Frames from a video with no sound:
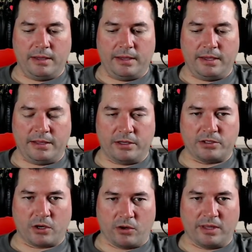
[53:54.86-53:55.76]
in
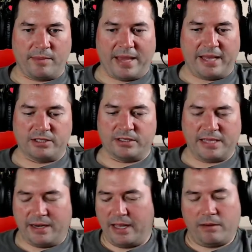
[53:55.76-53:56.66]
those early patches,
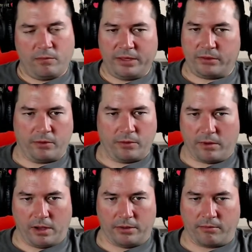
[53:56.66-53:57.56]
and it went through
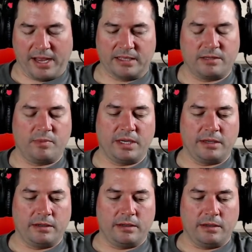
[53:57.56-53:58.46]
all the rest,
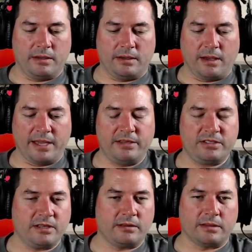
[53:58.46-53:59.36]
but I used
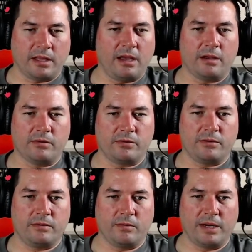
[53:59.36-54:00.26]
to love
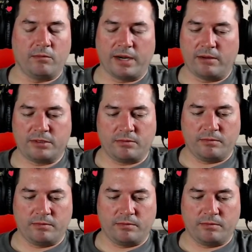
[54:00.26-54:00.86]
when I was